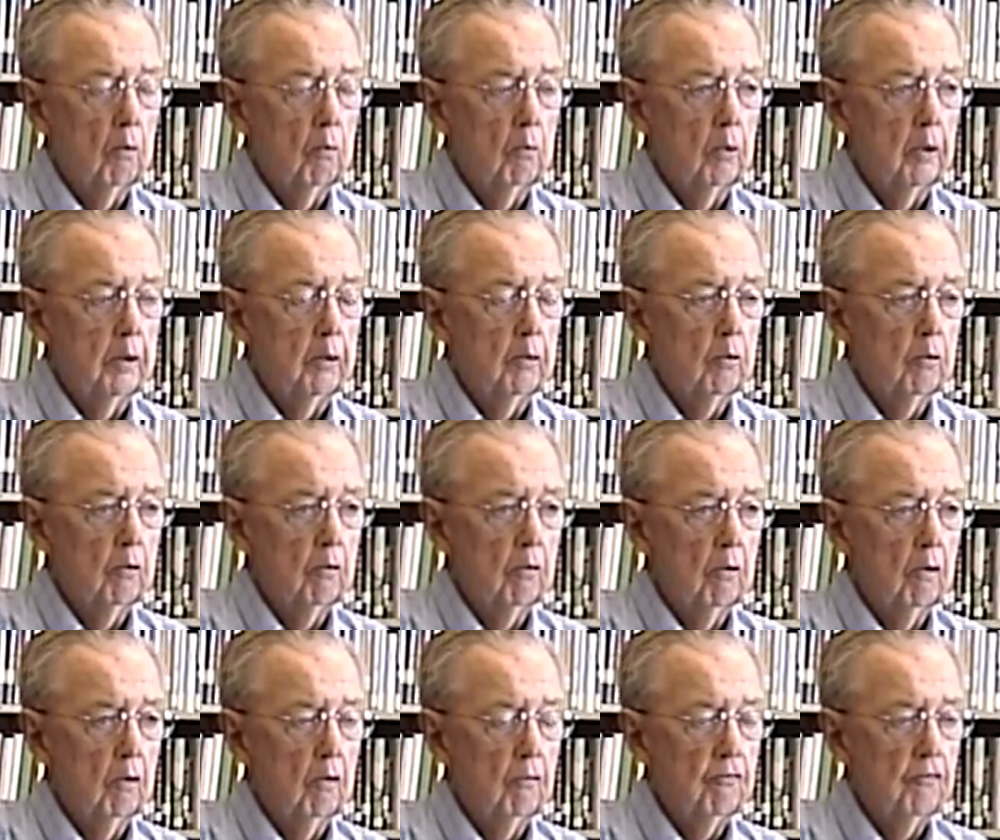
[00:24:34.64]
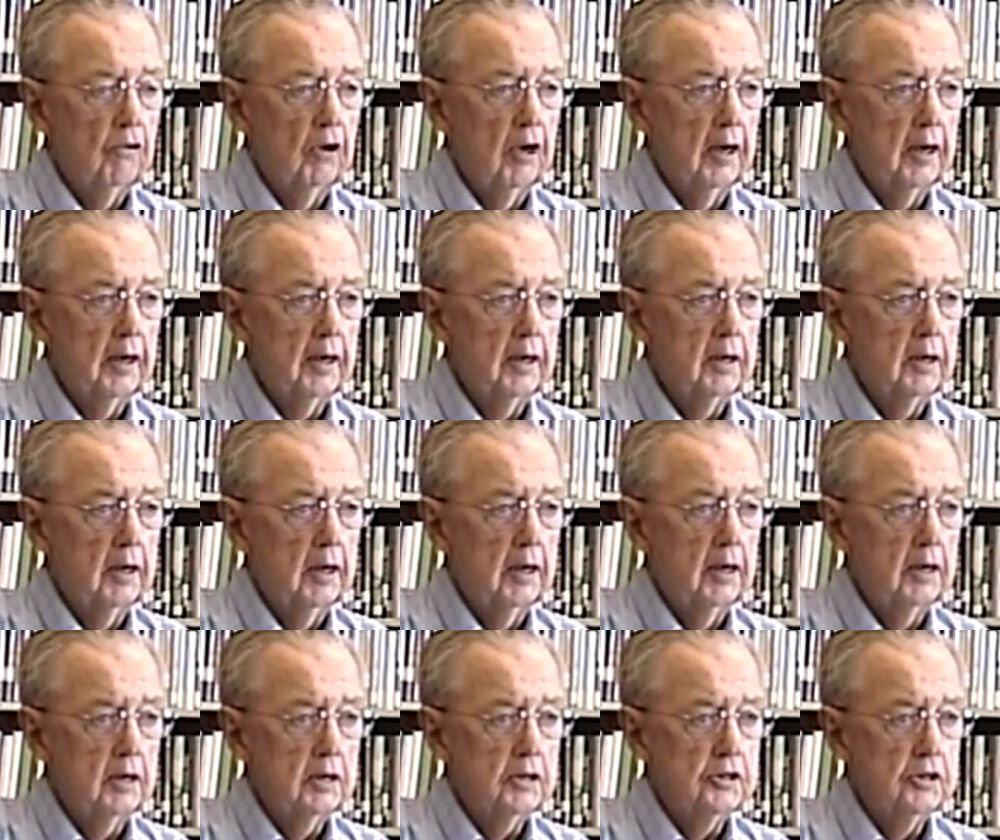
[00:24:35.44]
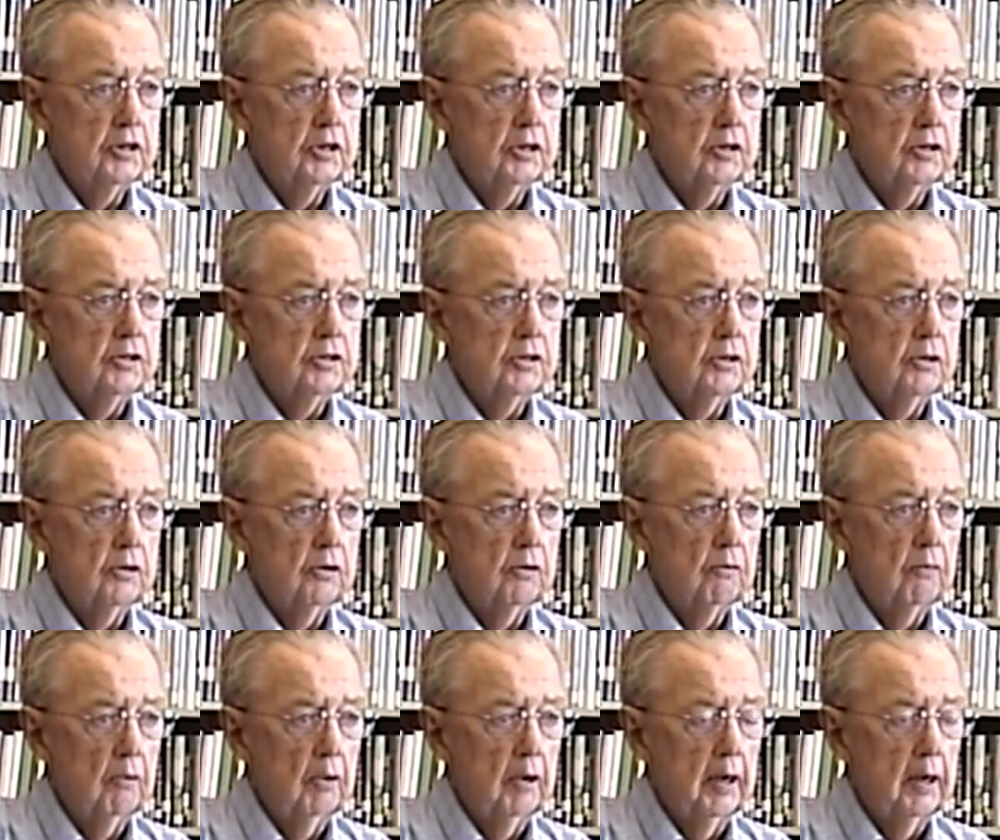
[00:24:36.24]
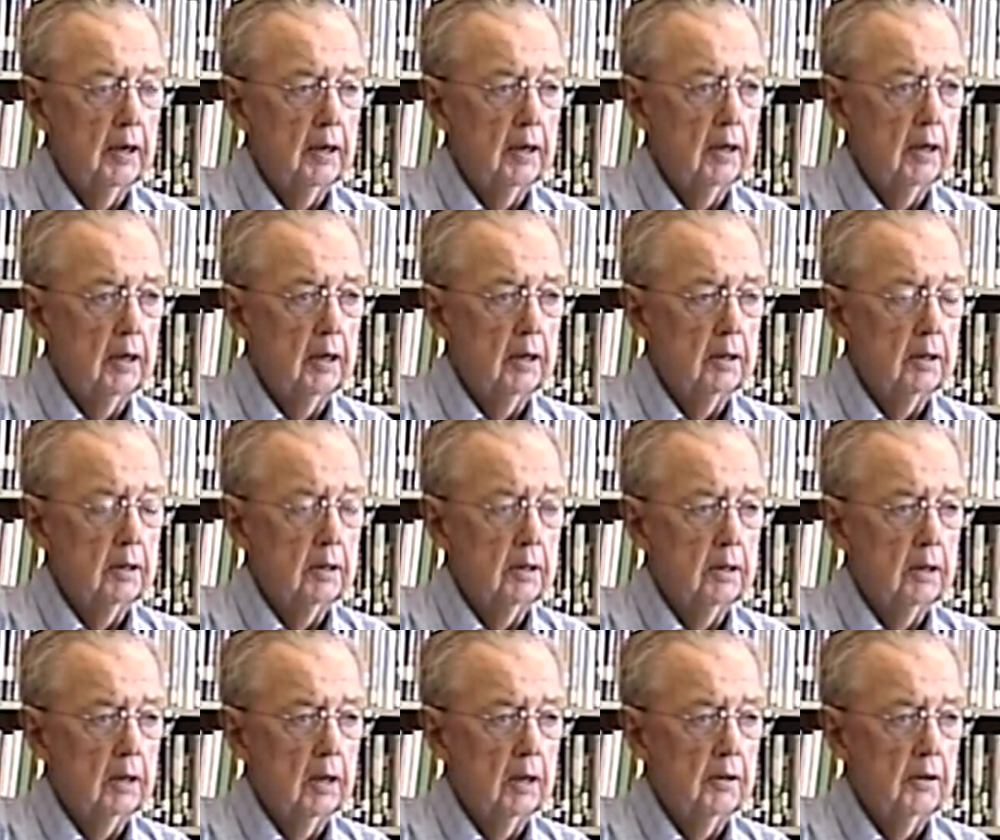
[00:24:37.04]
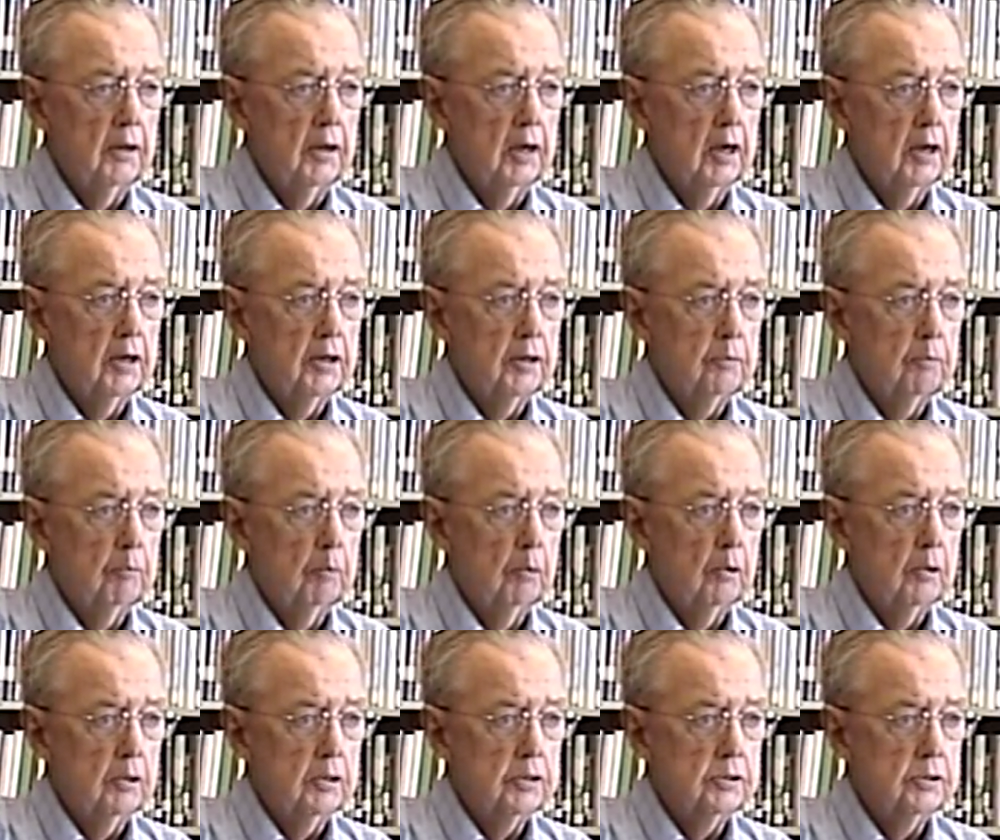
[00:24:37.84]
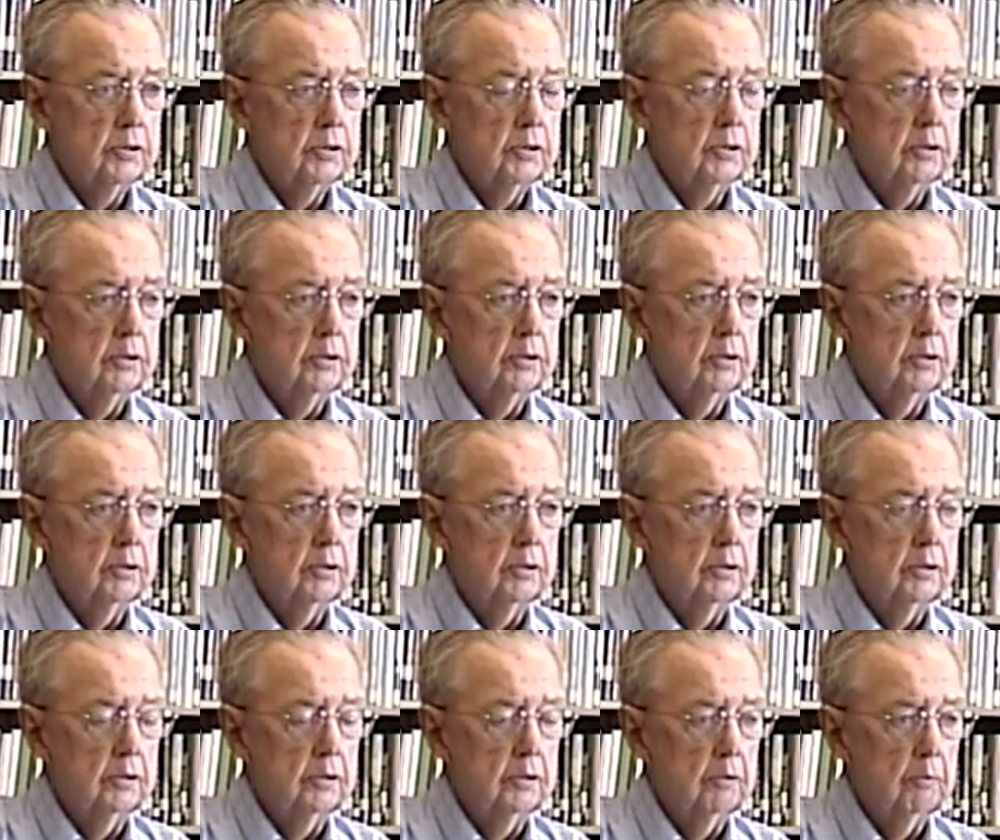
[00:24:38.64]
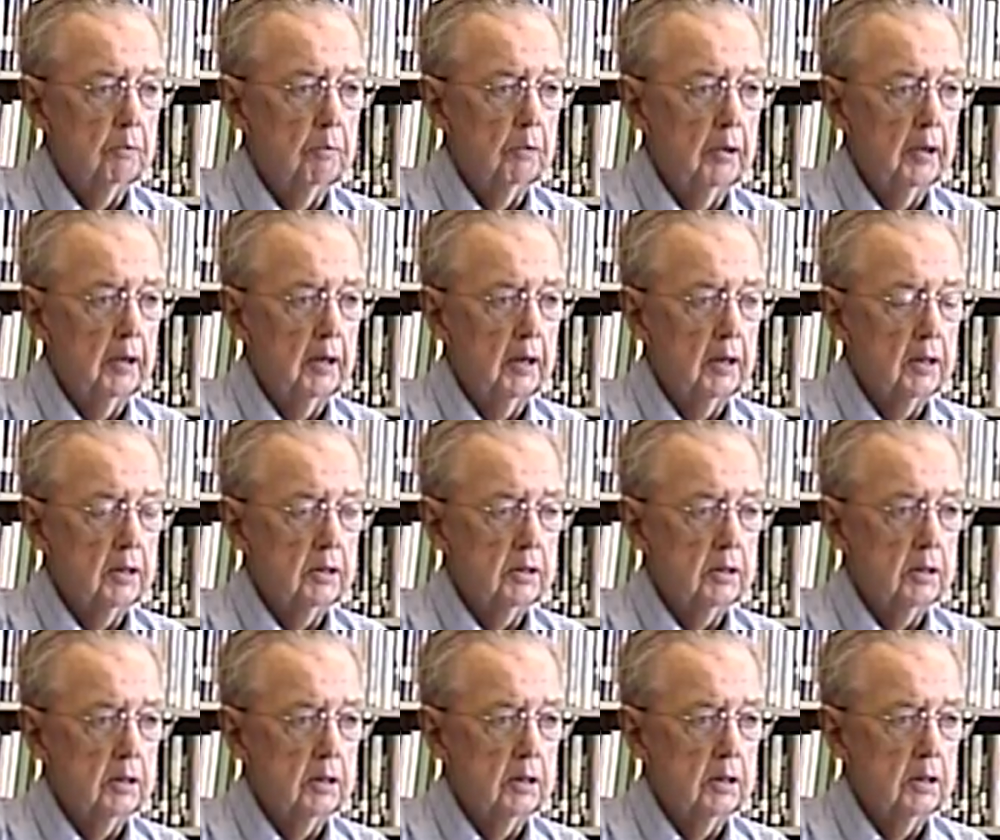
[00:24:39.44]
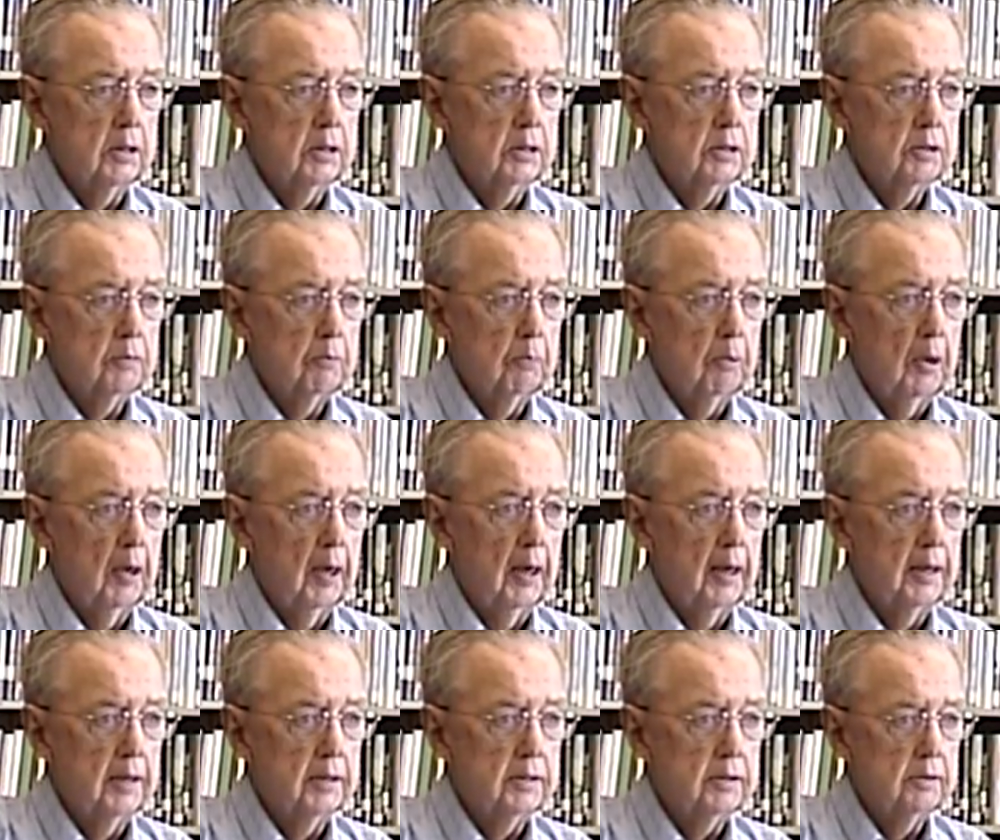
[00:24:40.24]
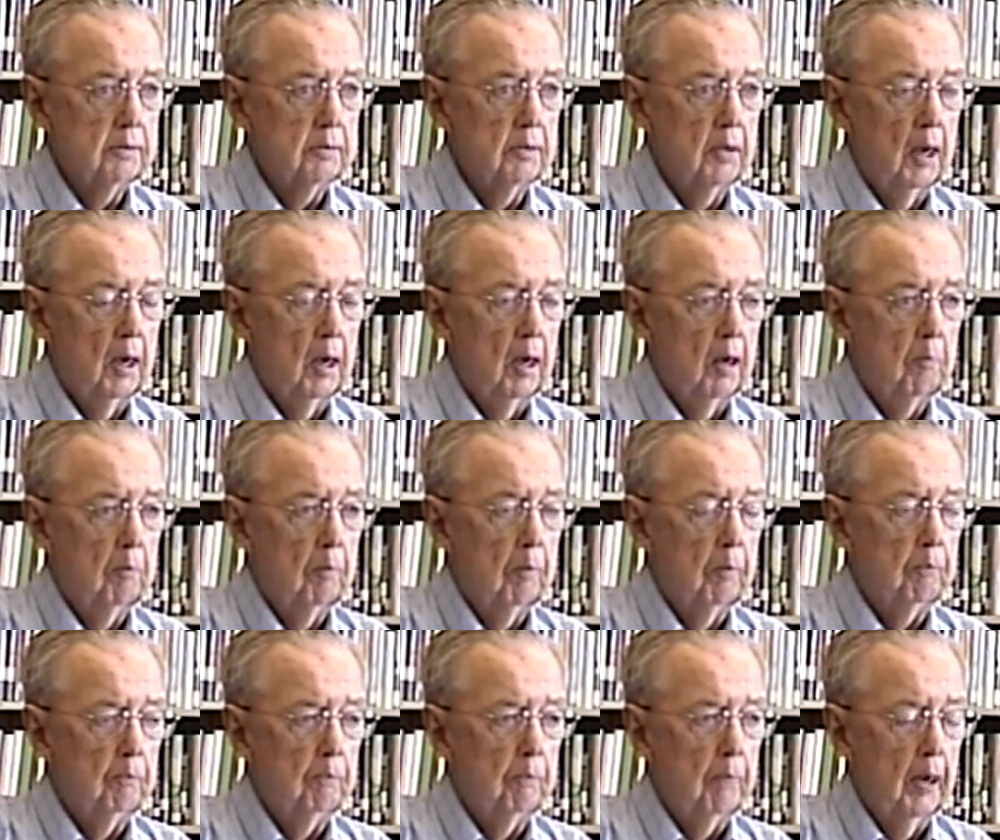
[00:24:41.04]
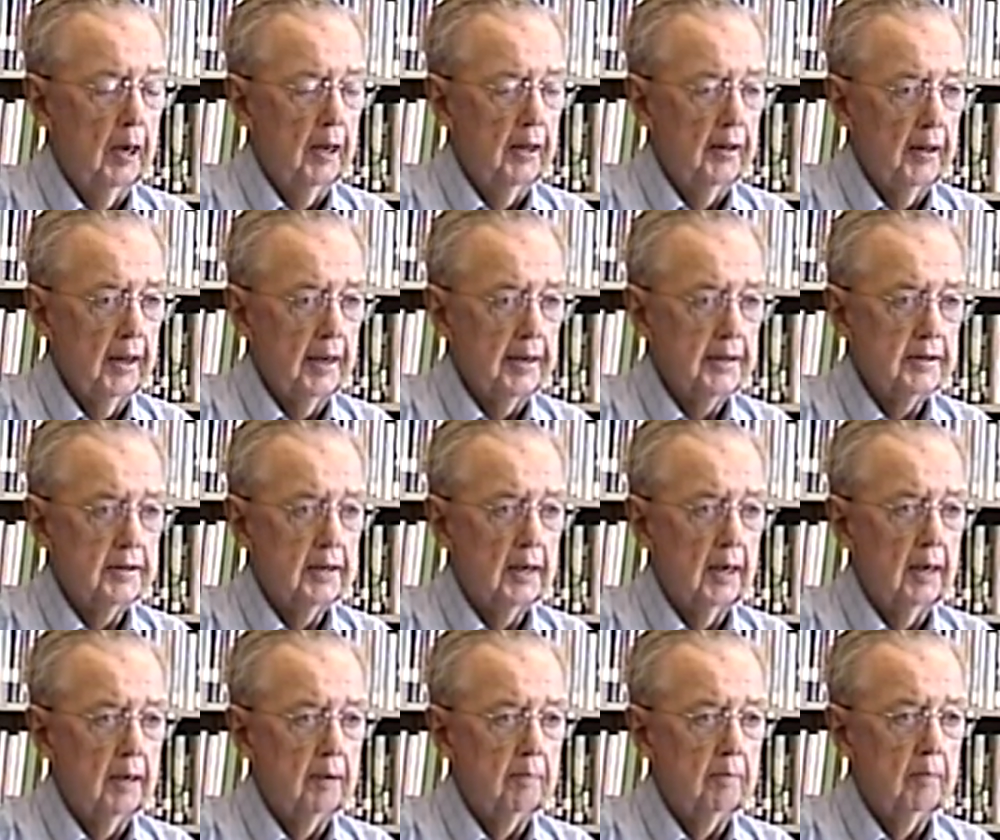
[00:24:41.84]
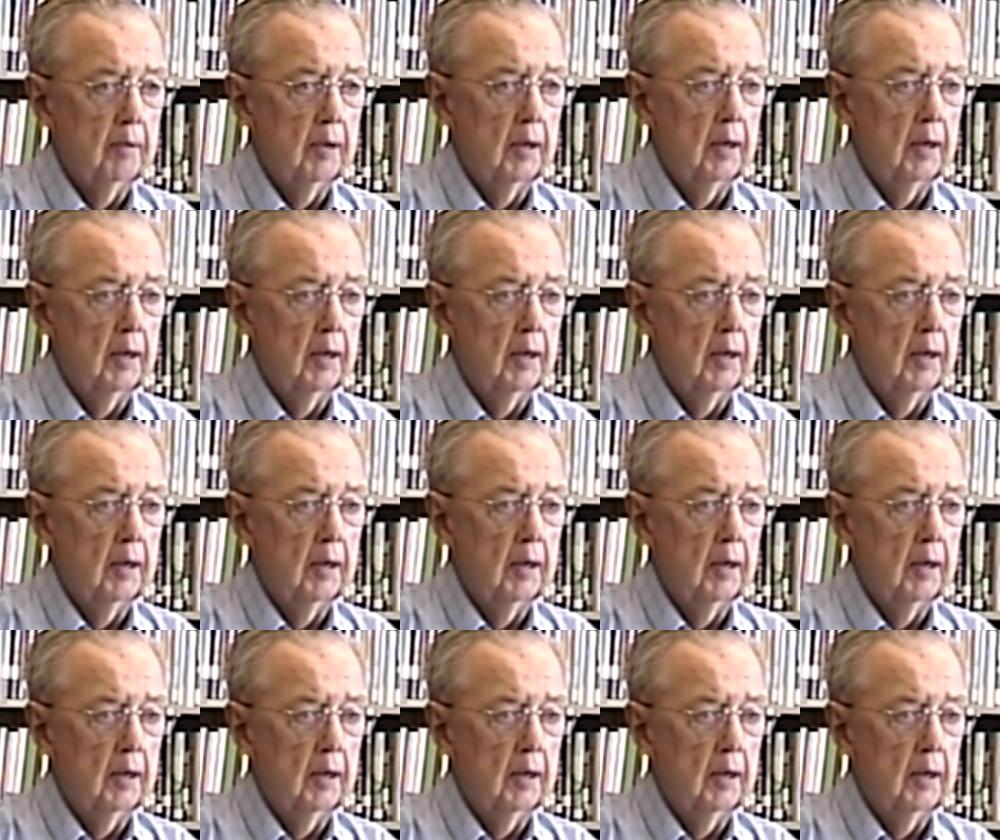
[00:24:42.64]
we were flying into Algiers and Iran and the other ports to bring supplies. By that time,